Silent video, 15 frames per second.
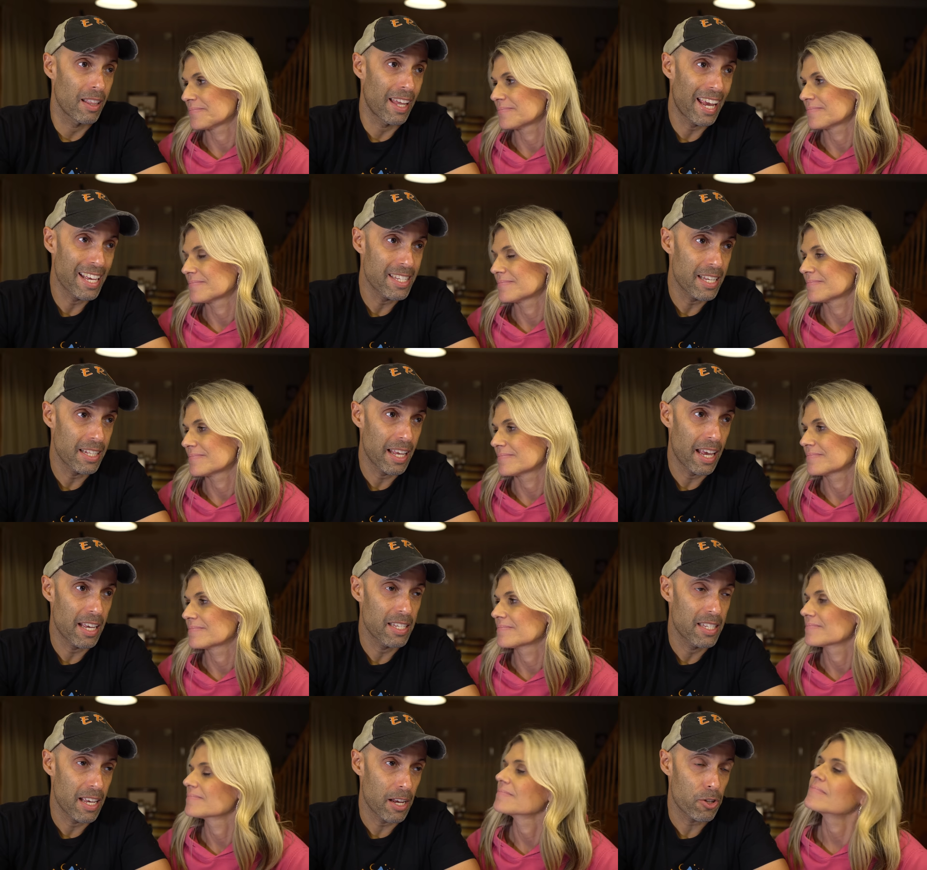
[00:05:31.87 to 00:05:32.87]
Speaker 1: Lazy
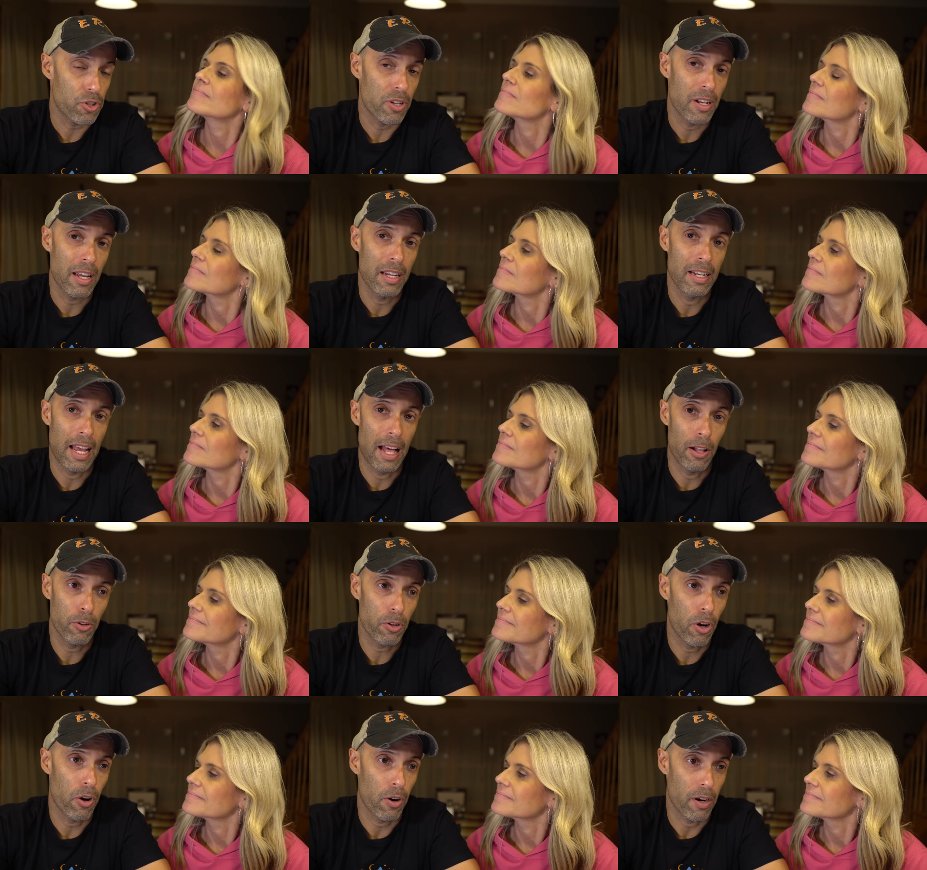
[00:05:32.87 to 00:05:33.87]
Days yesterday in
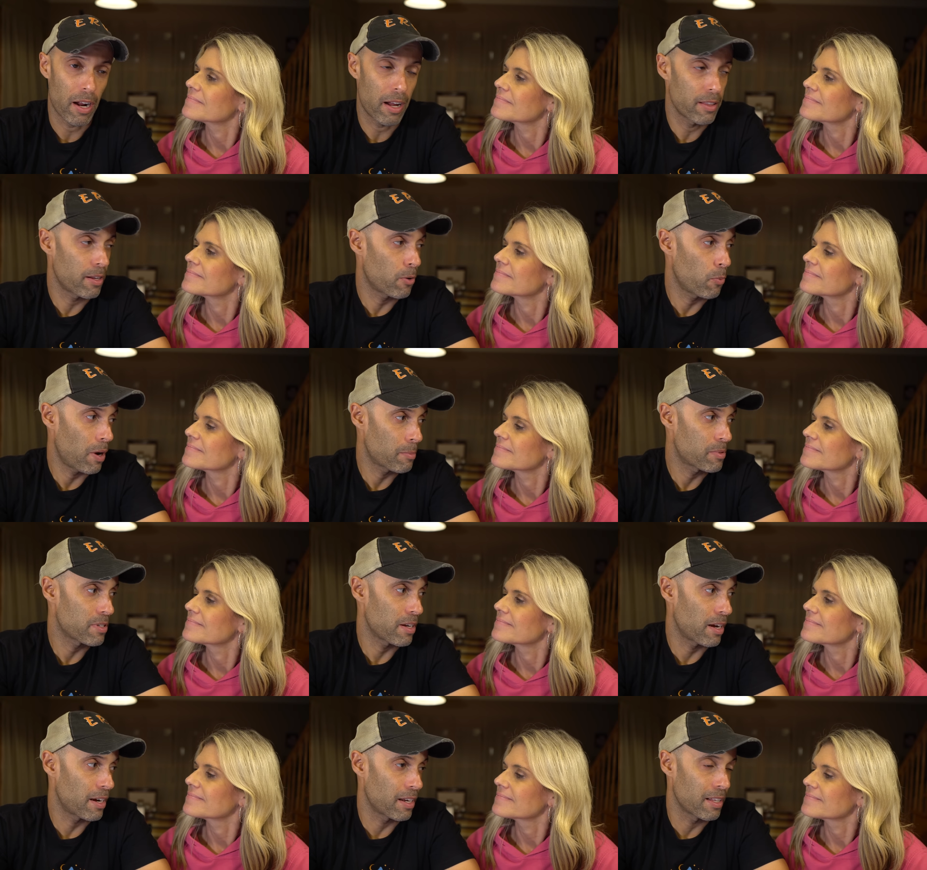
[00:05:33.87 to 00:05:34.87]
Elkhart on their
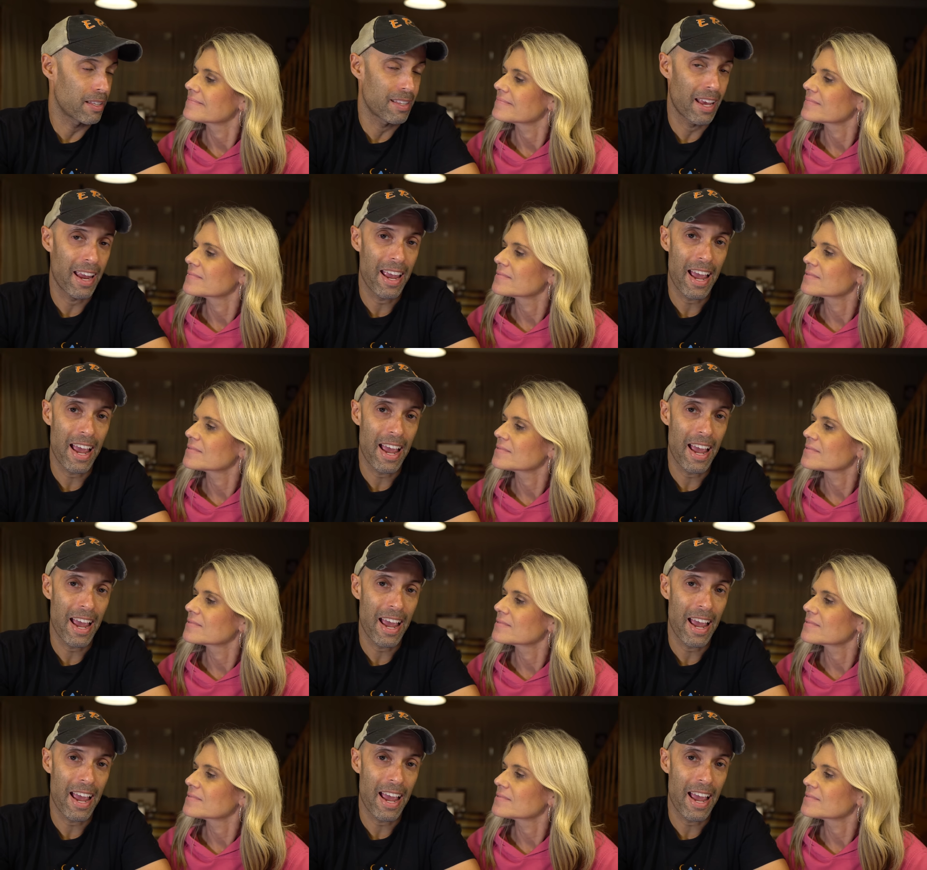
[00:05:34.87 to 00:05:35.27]
website. They